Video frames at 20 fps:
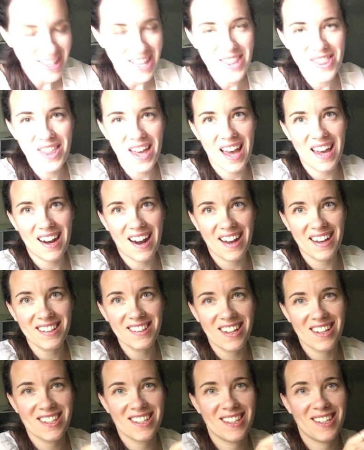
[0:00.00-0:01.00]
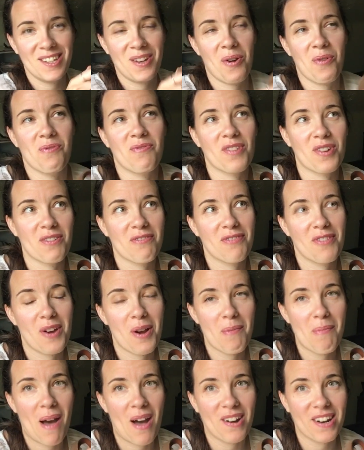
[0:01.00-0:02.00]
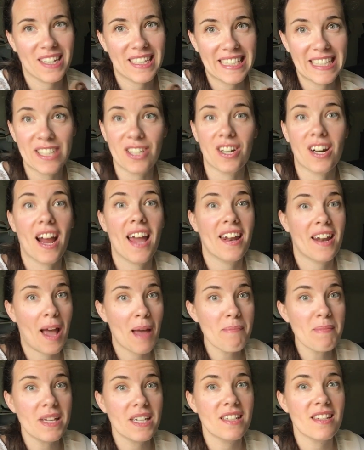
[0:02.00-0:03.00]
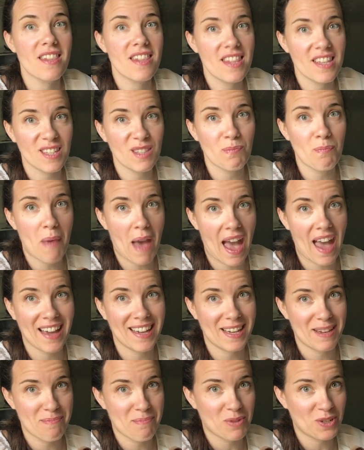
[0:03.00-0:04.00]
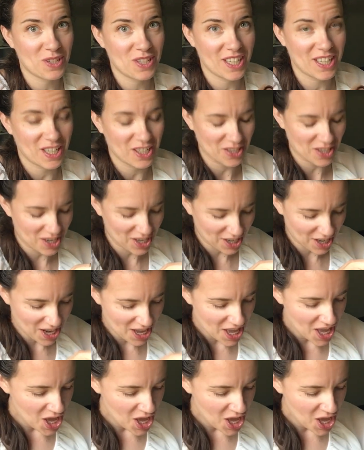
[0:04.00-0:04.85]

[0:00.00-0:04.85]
that I lusted over for about a year, and I mean this bag in particular.